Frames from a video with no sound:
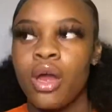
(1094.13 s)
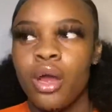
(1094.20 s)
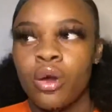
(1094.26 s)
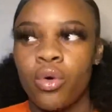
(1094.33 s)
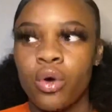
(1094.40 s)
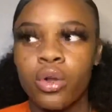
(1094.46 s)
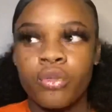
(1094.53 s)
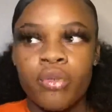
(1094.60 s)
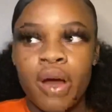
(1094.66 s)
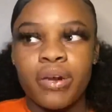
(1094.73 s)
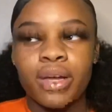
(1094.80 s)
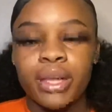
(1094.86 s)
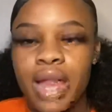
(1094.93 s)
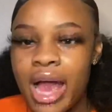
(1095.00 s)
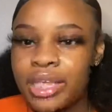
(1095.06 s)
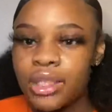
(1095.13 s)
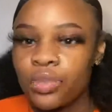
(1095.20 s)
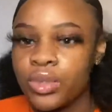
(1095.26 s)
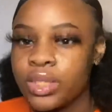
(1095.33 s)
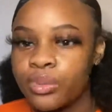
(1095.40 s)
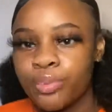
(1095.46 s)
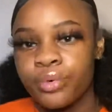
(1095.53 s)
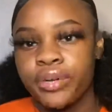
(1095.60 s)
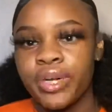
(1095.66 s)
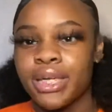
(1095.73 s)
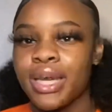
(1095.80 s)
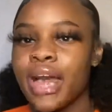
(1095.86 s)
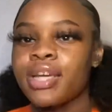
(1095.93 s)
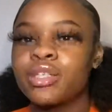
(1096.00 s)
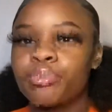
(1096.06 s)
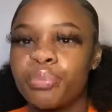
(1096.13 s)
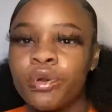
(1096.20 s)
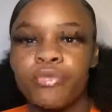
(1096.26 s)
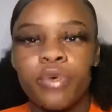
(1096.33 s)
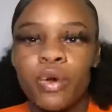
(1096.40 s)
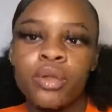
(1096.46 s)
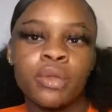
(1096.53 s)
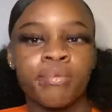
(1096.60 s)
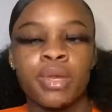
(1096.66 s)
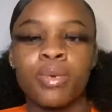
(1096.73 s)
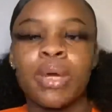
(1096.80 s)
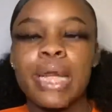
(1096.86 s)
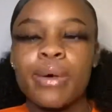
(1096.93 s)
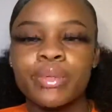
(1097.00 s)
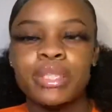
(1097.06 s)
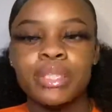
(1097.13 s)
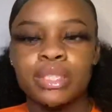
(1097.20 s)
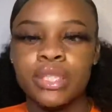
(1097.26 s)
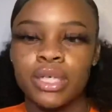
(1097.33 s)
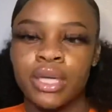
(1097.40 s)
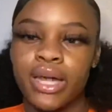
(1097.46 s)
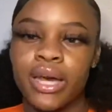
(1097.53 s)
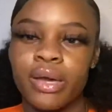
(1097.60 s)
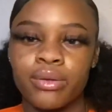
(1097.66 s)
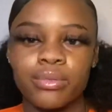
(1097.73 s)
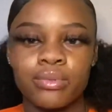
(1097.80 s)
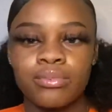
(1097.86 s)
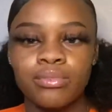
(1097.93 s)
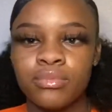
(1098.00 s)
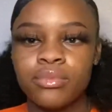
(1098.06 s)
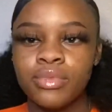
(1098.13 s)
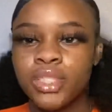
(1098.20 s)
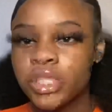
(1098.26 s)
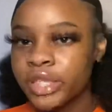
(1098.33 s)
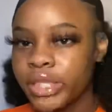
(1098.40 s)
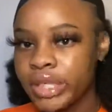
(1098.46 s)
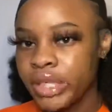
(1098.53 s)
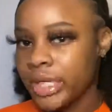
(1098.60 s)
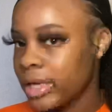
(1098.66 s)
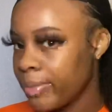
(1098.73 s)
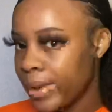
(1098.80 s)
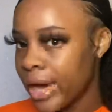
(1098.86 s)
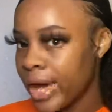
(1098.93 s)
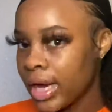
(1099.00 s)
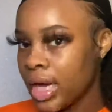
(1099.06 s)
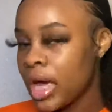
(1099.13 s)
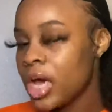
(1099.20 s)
going around the class whispering, like provoking me while I was sitting down chilling in the back.